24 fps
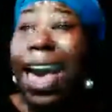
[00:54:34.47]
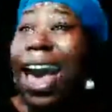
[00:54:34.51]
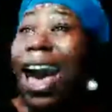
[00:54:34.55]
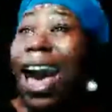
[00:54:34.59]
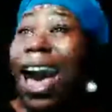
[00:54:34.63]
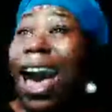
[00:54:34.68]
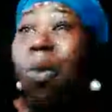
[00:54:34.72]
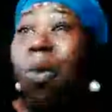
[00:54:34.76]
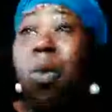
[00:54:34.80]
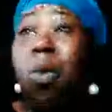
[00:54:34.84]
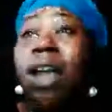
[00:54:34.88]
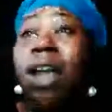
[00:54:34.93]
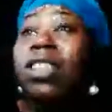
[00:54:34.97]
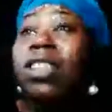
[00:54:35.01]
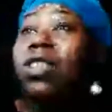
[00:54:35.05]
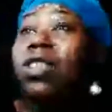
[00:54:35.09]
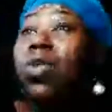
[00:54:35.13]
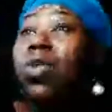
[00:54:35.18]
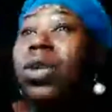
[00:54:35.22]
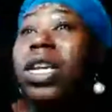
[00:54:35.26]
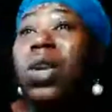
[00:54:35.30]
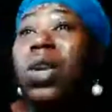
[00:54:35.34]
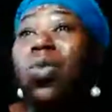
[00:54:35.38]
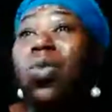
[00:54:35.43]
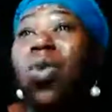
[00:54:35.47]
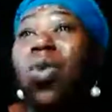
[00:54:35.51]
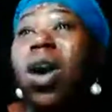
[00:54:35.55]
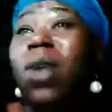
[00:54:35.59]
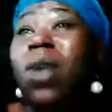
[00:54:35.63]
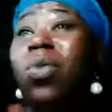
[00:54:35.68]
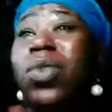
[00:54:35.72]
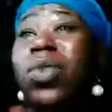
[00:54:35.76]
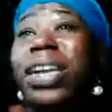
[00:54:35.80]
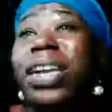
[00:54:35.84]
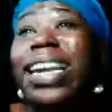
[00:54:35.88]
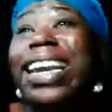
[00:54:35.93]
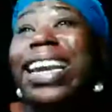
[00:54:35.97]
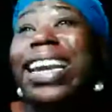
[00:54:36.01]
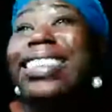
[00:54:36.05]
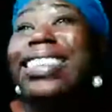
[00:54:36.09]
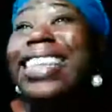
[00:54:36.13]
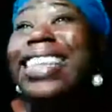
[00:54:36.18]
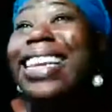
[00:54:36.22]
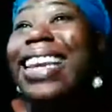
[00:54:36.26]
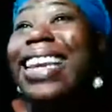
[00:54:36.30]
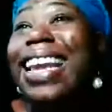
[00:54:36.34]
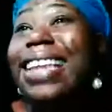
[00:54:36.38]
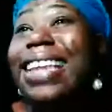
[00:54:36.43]
At 121, we
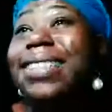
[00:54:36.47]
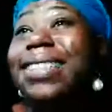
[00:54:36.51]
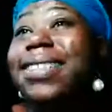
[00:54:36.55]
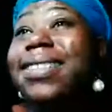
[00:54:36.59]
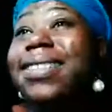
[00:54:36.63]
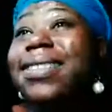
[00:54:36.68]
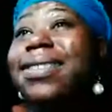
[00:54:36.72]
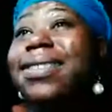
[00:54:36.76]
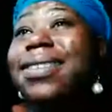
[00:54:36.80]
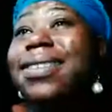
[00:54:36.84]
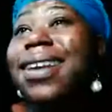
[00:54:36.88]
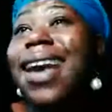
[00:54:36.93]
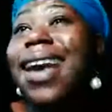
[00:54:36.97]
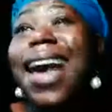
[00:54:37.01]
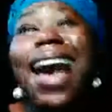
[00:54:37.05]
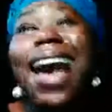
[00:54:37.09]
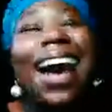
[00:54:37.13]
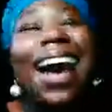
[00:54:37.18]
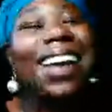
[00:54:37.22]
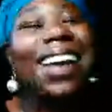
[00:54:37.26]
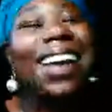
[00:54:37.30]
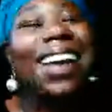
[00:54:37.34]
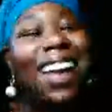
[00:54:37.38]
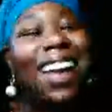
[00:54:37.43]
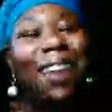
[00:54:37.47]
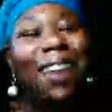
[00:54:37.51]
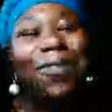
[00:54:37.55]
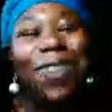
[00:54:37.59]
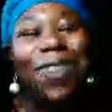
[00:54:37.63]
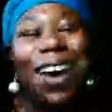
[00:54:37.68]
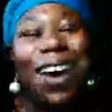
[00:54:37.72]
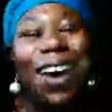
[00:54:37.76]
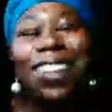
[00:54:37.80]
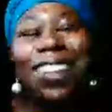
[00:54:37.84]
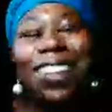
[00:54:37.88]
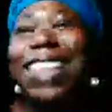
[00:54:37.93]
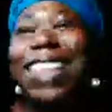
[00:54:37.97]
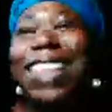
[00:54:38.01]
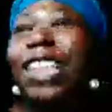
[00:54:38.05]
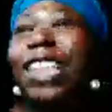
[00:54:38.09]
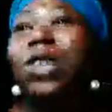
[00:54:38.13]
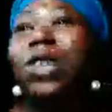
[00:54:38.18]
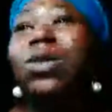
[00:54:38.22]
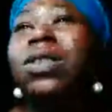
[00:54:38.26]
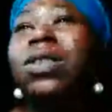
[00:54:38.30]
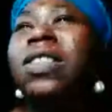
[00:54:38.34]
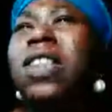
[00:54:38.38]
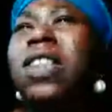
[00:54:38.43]
ending this. I love y'all.
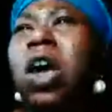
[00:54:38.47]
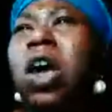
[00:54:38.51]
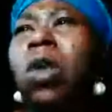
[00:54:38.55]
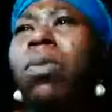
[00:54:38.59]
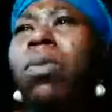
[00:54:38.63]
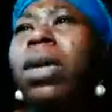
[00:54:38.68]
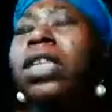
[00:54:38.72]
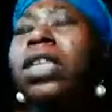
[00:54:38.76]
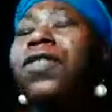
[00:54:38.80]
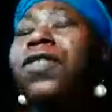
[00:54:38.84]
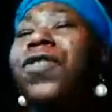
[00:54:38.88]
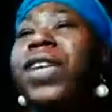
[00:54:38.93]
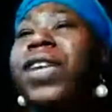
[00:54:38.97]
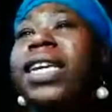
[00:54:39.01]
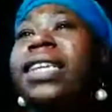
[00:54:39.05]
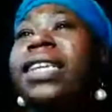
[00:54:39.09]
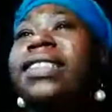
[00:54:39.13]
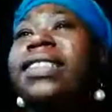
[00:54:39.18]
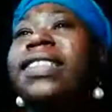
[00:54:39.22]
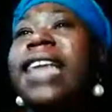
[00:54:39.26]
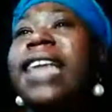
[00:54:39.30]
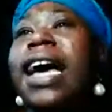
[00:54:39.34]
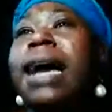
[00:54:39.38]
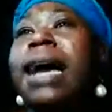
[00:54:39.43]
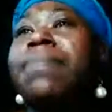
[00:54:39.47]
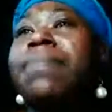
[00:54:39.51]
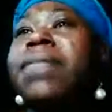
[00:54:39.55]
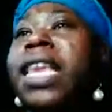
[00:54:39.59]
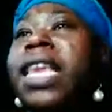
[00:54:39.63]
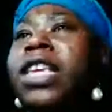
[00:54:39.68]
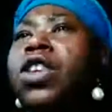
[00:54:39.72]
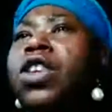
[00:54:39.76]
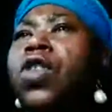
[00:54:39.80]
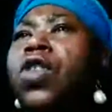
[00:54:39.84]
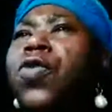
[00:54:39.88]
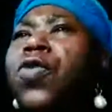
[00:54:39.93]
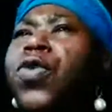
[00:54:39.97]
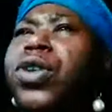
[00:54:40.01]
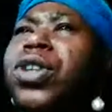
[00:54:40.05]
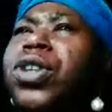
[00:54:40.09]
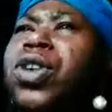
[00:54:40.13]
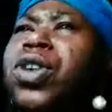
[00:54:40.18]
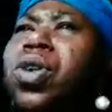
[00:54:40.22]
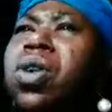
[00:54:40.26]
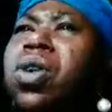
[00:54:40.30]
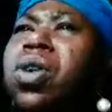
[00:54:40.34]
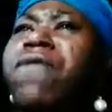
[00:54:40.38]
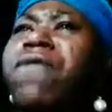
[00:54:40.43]
Thank you so much for your time. Thank you for
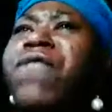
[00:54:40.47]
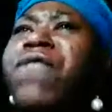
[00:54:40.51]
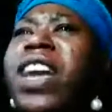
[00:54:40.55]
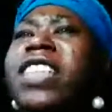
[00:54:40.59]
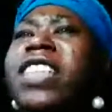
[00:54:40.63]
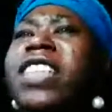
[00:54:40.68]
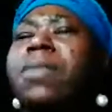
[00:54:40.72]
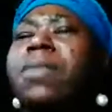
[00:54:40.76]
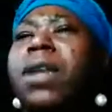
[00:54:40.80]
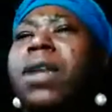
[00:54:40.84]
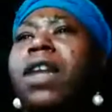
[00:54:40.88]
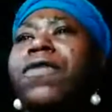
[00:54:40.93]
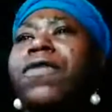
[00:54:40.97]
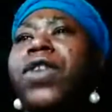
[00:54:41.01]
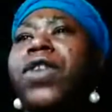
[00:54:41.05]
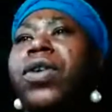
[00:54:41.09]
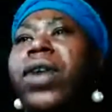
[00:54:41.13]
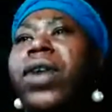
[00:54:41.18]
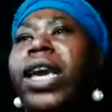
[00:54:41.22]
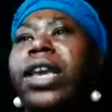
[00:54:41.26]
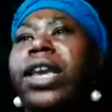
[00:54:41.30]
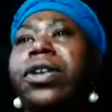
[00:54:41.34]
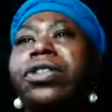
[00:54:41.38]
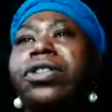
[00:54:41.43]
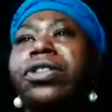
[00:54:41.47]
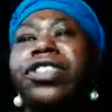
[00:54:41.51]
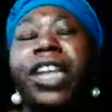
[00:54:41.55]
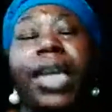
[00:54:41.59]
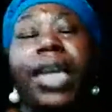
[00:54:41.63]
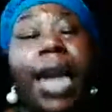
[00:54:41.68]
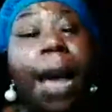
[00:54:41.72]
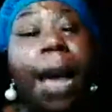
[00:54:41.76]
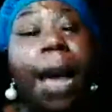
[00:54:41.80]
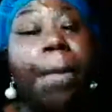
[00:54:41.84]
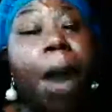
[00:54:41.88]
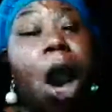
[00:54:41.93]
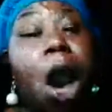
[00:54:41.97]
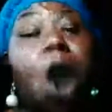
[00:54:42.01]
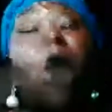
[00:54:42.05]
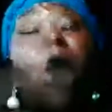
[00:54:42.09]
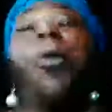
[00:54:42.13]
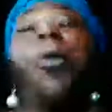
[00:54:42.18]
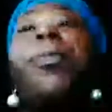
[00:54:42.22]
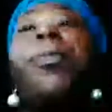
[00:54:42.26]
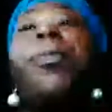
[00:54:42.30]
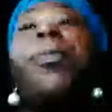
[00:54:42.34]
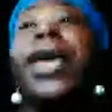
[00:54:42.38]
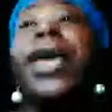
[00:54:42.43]
your investment of your energy. And I'm
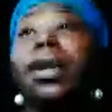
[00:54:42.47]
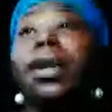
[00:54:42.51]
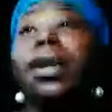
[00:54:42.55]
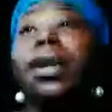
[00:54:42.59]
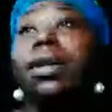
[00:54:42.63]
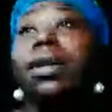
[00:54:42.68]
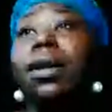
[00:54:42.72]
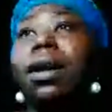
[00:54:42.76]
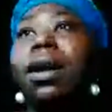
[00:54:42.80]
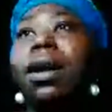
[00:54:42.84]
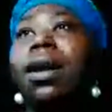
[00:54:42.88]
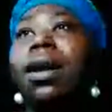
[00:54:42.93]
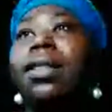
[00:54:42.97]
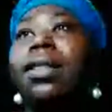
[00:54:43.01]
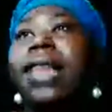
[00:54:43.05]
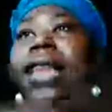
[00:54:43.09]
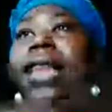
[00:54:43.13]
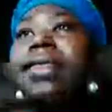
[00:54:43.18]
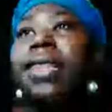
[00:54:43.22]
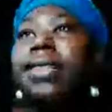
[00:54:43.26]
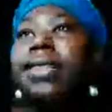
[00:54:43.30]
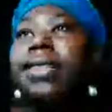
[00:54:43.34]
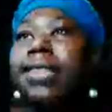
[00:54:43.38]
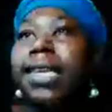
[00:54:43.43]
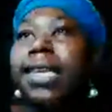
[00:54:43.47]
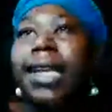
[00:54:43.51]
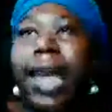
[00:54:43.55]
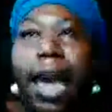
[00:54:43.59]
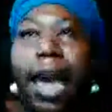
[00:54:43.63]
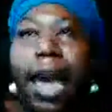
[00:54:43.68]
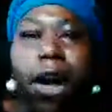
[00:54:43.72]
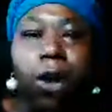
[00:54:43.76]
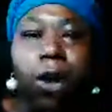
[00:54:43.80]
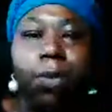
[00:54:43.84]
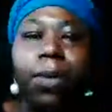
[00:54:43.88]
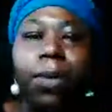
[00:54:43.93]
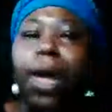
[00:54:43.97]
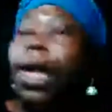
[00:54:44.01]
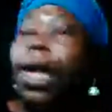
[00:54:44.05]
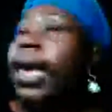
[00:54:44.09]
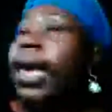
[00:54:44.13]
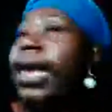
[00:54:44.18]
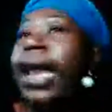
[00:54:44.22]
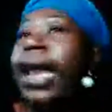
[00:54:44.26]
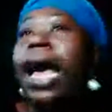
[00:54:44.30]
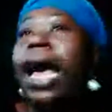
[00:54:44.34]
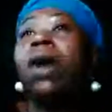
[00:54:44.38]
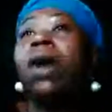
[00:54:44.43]
hoping that this can help.
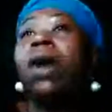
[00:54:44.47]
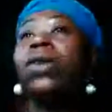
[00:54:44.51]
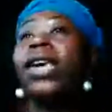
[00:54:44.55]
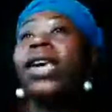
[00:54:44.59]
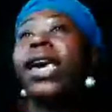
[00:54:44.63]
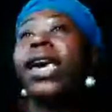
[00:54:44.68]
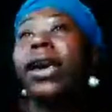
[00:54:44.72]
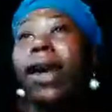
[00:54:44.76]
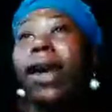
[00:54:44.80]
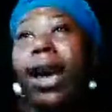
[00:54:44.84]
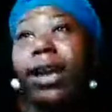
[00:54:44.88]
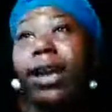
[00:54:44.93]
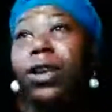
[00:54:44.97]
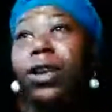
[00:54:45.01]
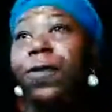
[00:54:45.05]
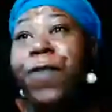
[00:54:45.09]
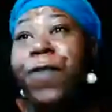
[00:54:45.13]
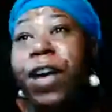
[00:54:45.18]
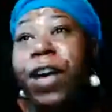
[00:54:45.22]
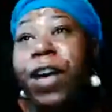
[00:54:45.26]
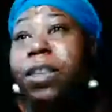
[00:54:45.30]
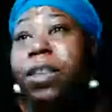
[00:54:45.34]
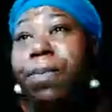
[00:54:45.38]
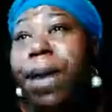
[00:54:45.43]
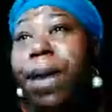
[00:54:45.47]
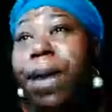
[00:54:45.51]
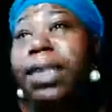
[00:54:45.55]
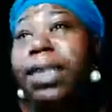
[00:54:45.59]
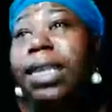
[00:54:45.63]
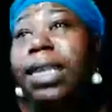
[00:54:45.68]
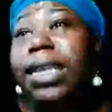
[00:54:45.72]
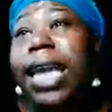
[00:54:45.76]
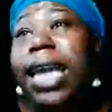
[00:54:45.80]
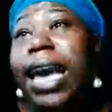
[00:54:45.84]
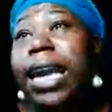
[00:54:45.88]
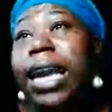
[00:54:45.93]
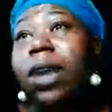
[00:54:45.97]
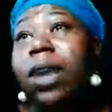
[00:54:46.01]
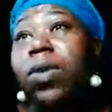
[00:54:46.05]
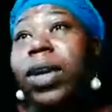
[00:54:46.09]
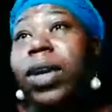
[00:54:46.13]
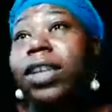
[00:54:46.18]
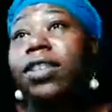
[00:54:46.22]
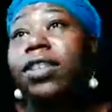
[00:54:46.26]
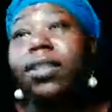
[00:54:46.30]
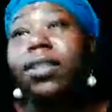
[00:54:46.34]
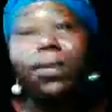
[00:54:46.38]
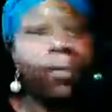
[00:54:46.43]
And I don't care how you felt about the
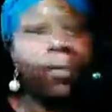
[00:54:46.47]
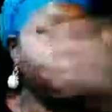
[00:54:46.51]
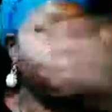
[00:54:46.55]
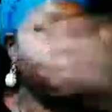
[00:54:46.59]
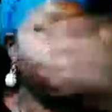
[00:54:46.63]
language.